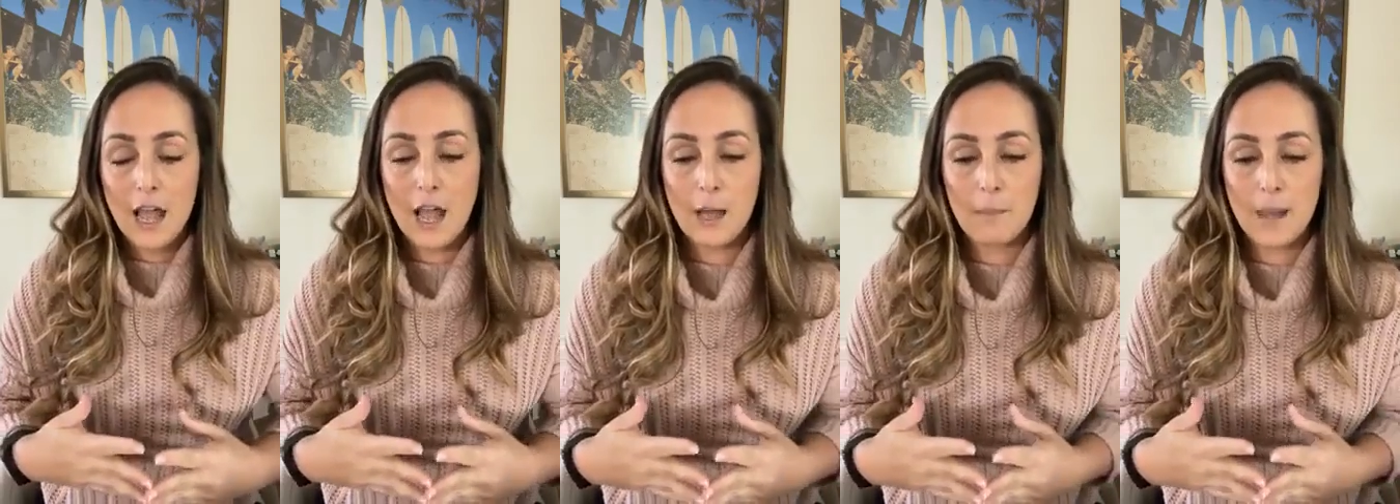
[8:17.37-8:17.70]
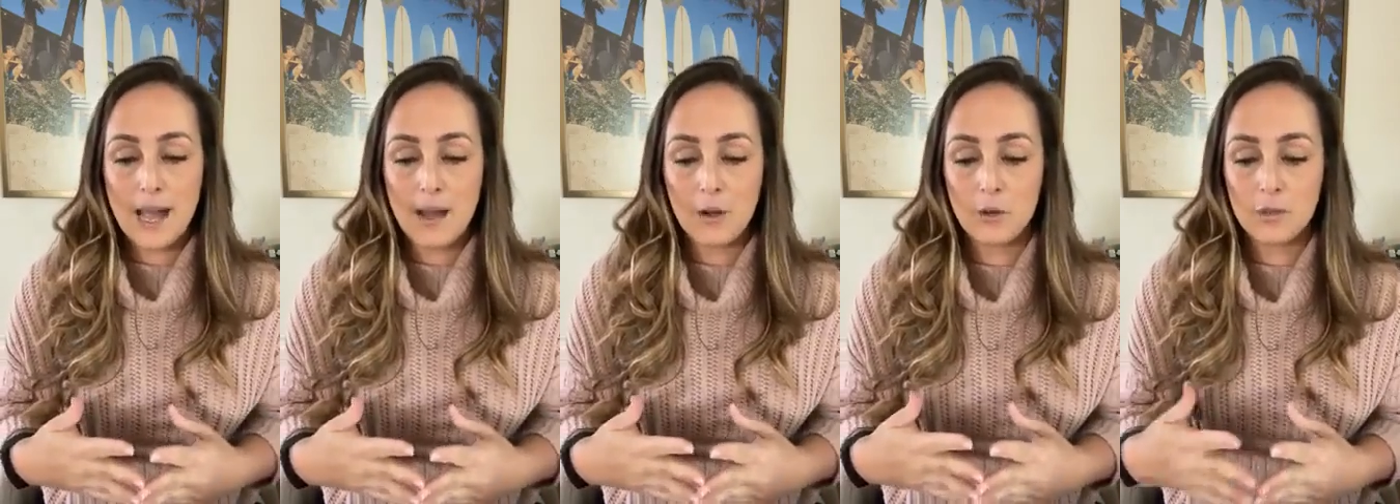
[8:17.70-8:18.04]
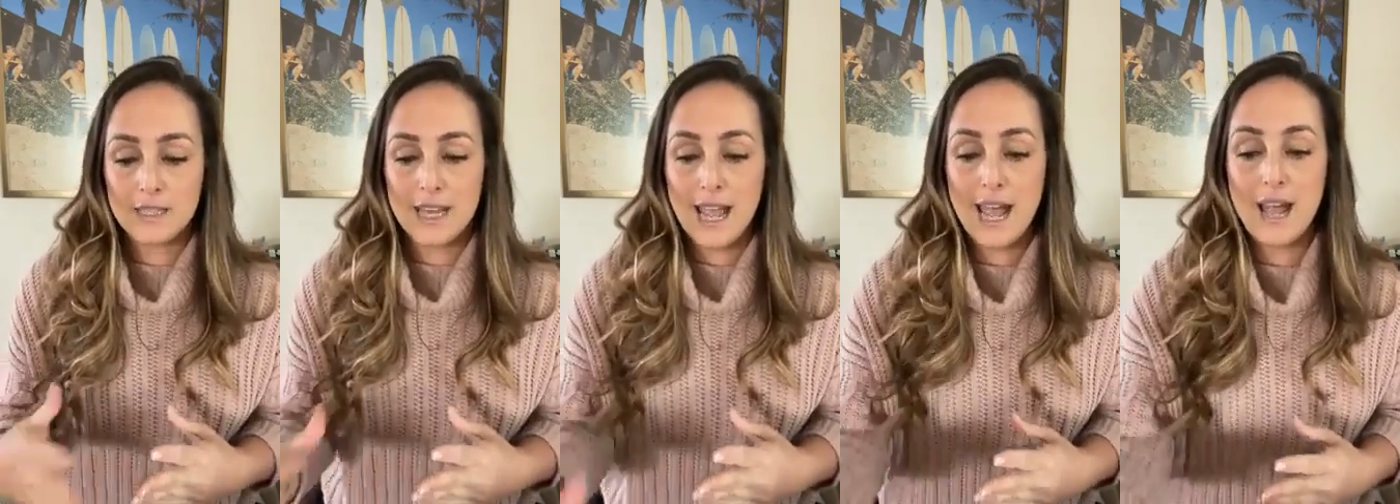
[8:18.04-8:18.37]

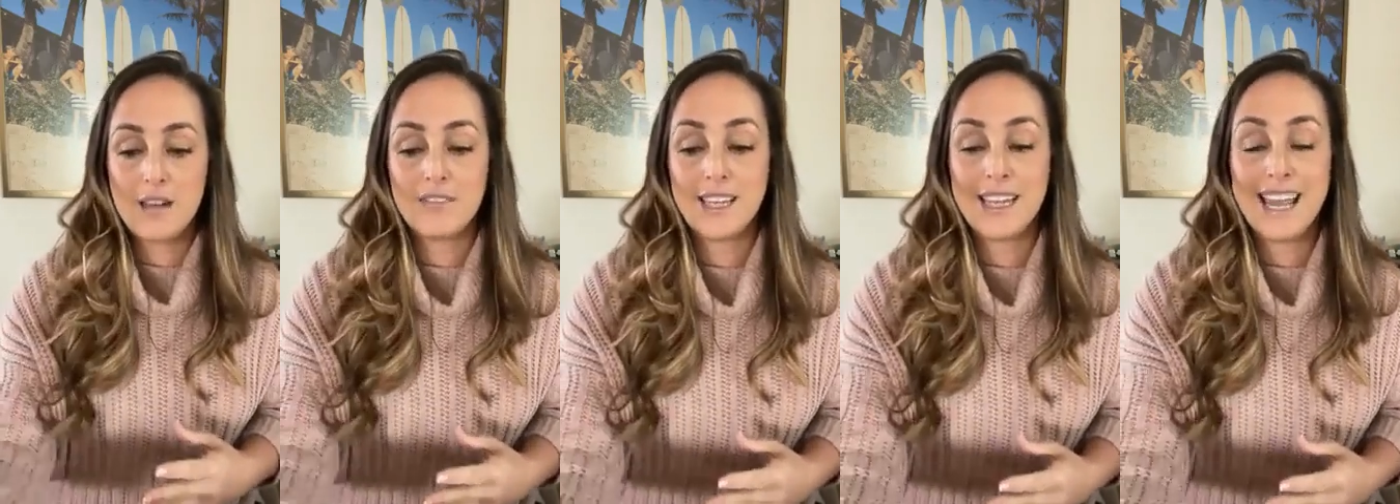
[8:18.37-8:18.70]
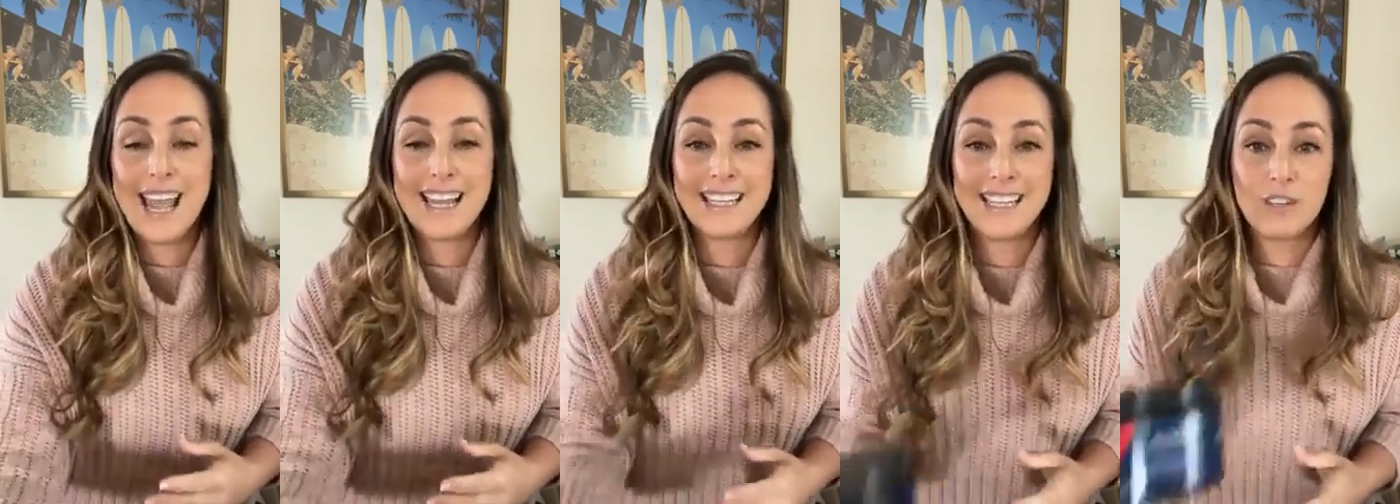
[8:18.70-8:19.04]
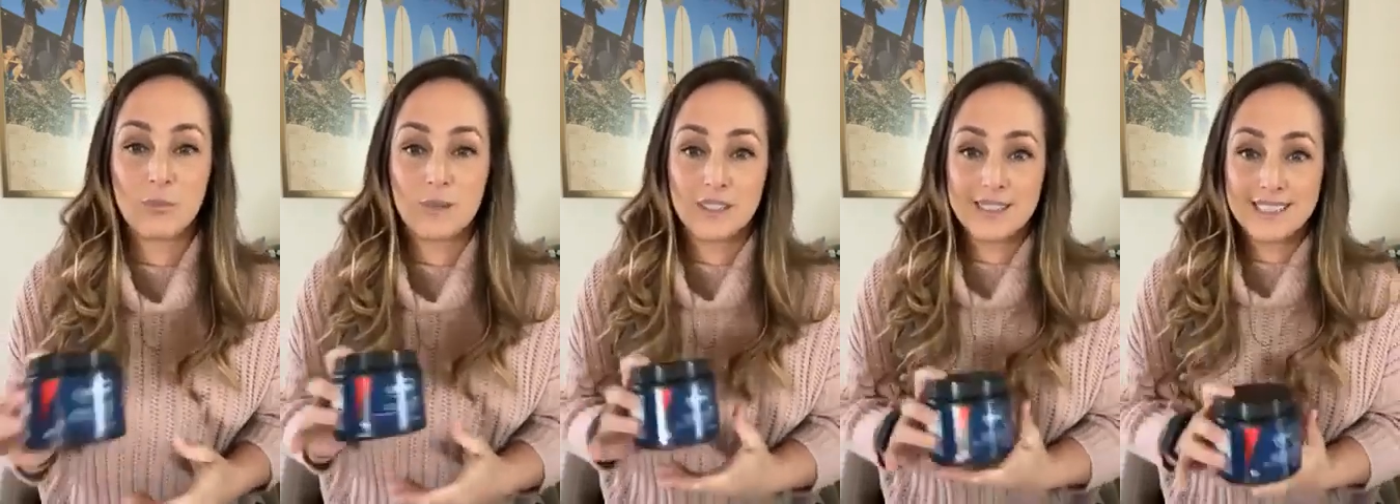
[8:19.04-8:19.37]
about having any
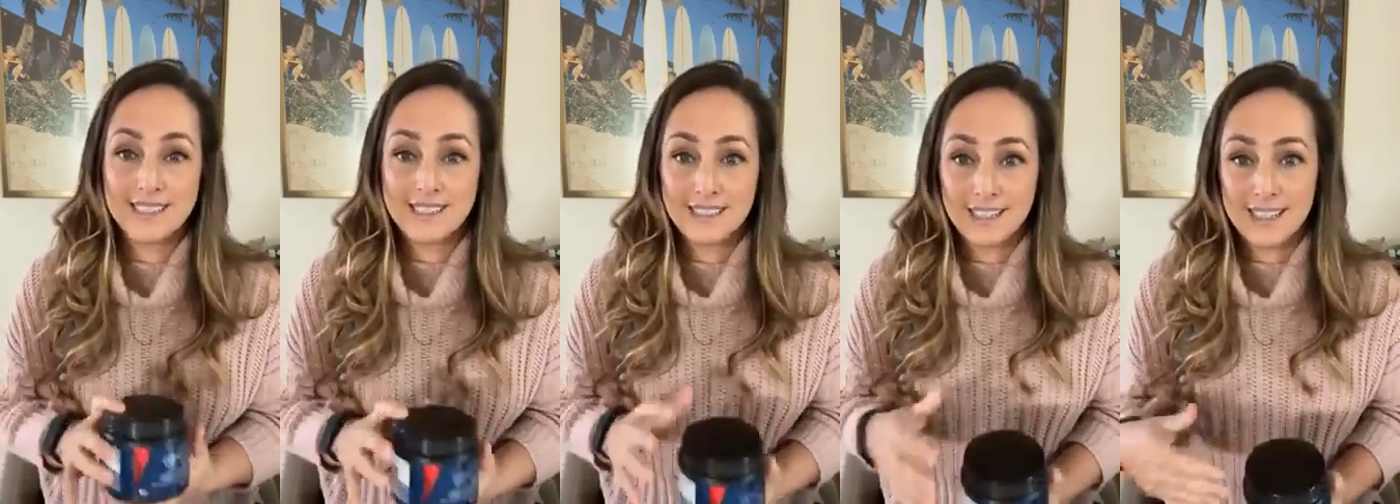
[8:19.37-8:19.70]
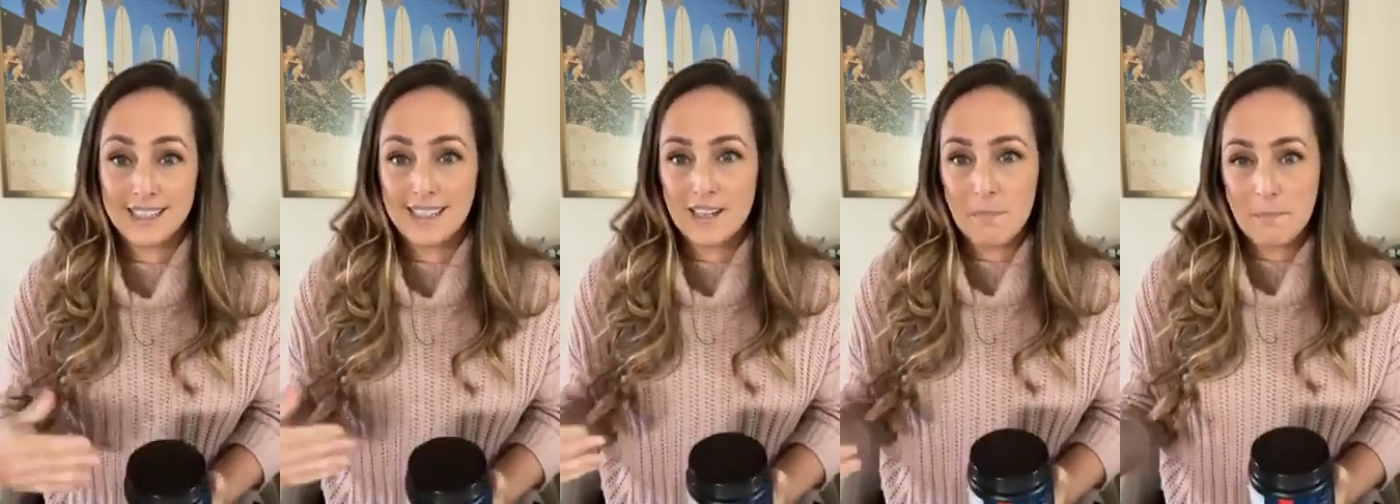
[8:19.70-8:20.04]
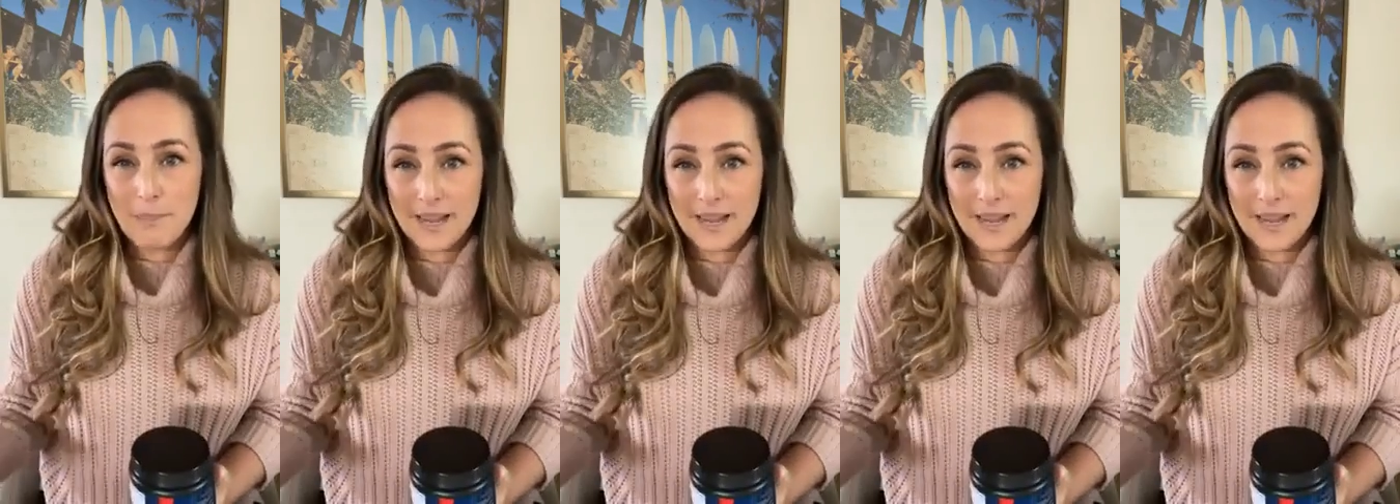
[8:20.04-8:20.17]
real skin